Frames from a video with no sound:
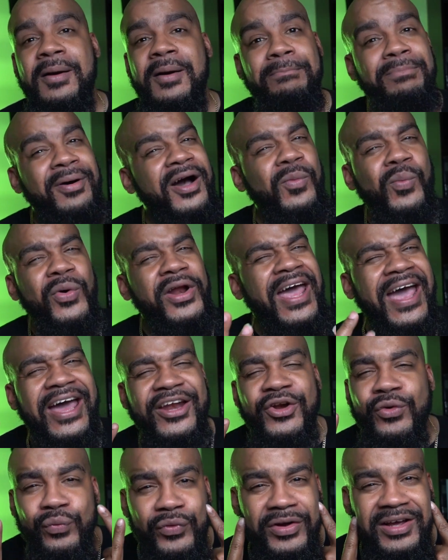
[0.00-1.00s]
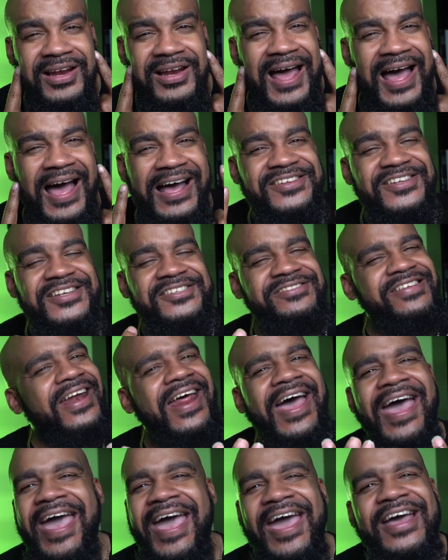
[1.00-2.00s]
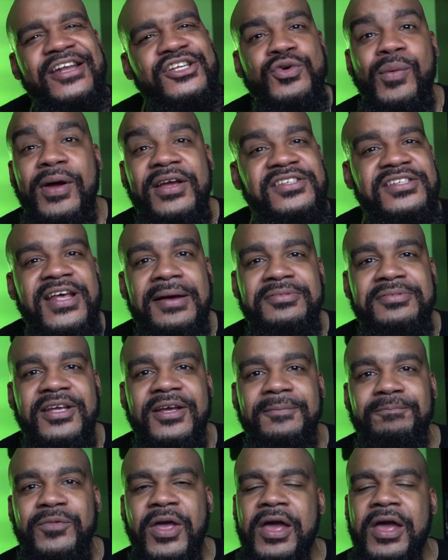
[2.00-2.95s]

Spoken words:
But what I had to realize is that I had to accept it,